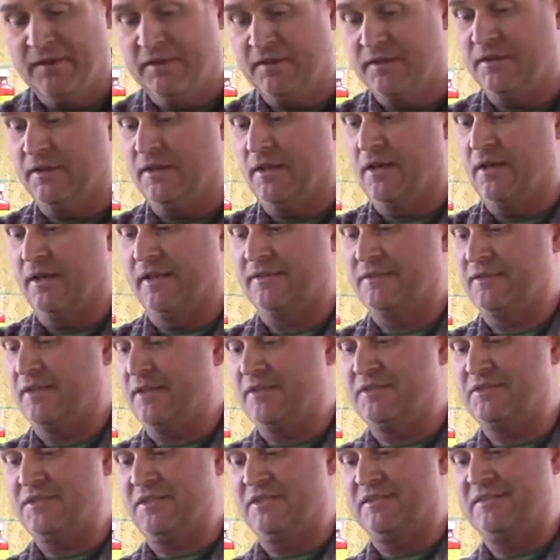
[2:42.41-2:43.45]
You notice
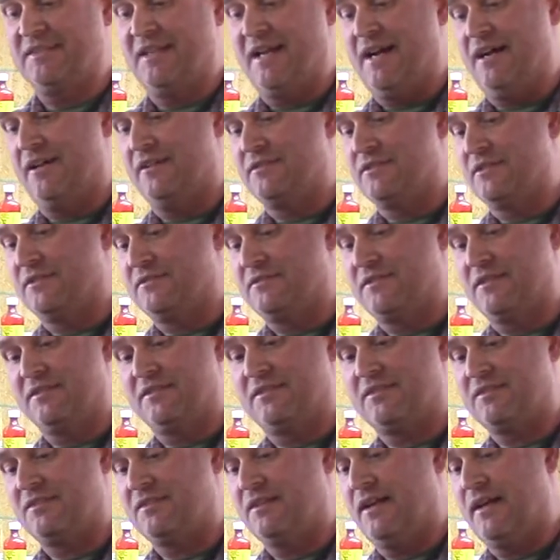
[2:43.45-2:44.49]
there's just now just the
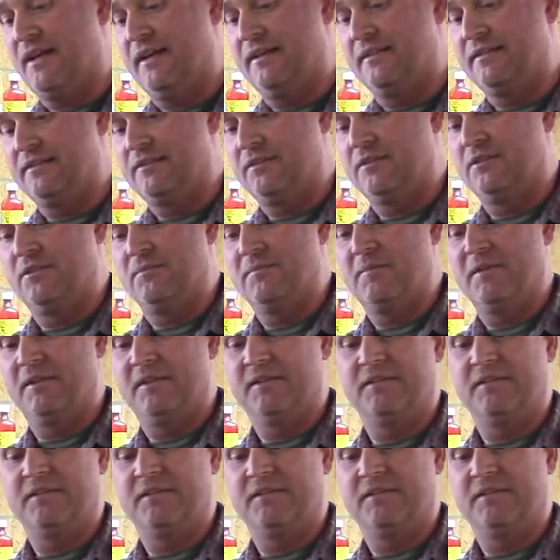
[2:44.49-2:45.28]
slightest little bit of